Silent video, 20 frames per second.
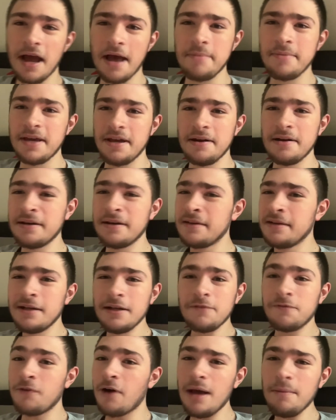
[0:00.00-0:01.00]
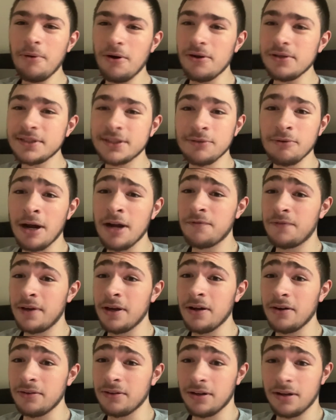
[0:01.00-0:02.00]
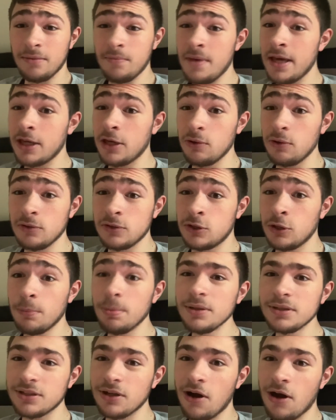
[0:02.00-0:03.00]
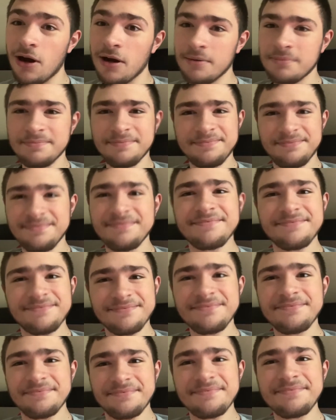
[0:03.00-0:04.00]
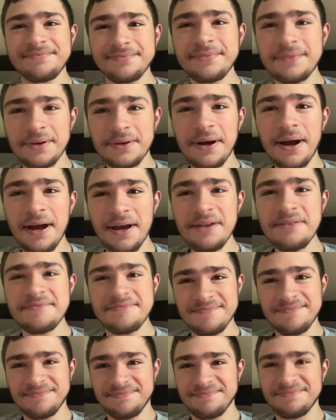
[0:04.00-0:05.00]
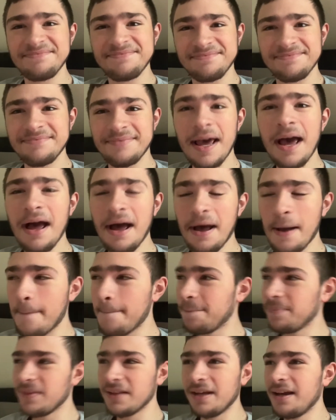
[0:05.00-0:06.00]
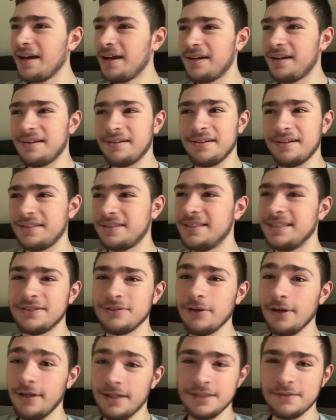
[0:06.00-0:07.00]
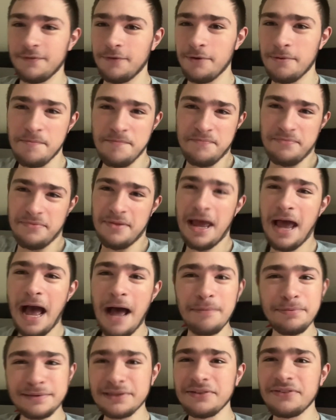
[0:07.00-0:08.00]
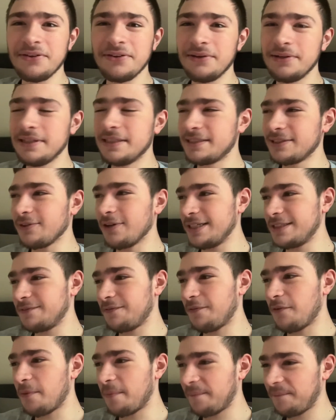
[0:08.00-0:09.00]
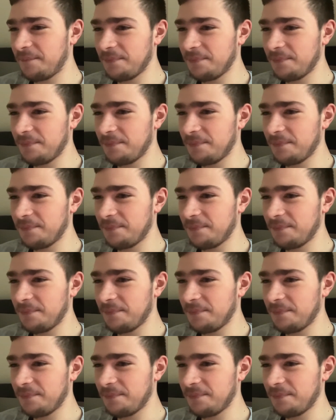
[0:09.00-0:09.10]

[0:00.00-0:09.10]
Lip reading: I mean, fly balls to right field make you a superstar. Right? Yeah. Disgraceful. Absolutely disgraceful.